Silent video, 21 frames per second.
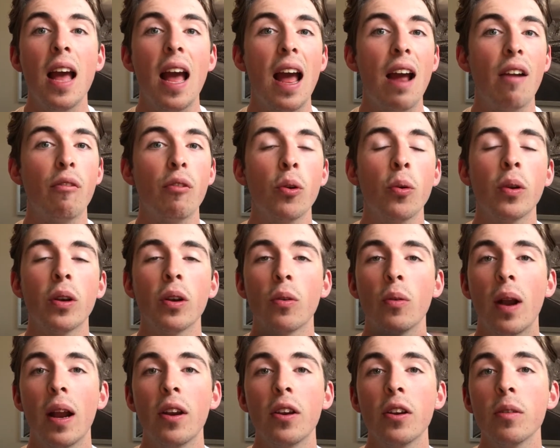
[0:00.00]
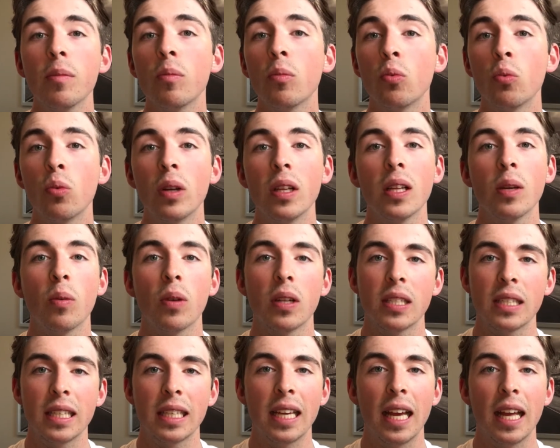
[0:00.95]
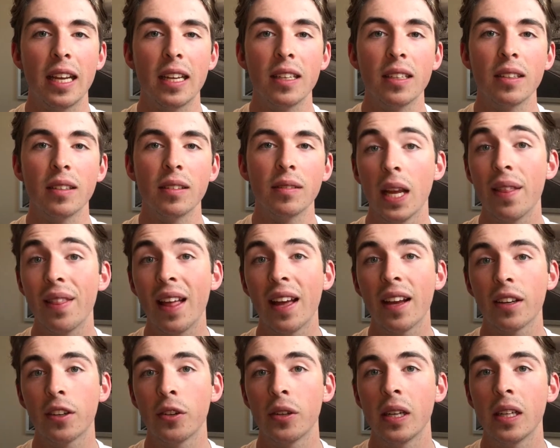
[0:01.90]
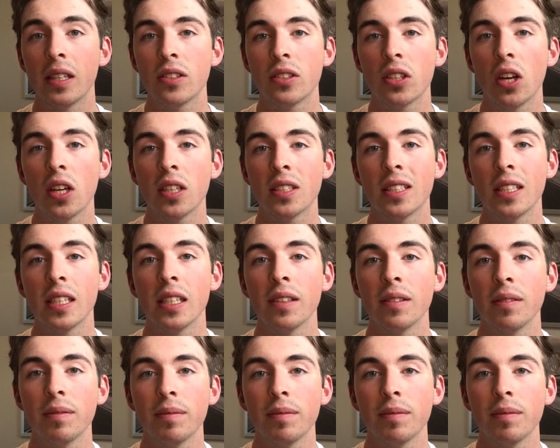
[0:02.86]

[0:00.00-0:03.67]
everyone around them really wants to get in, and that creates scarcity.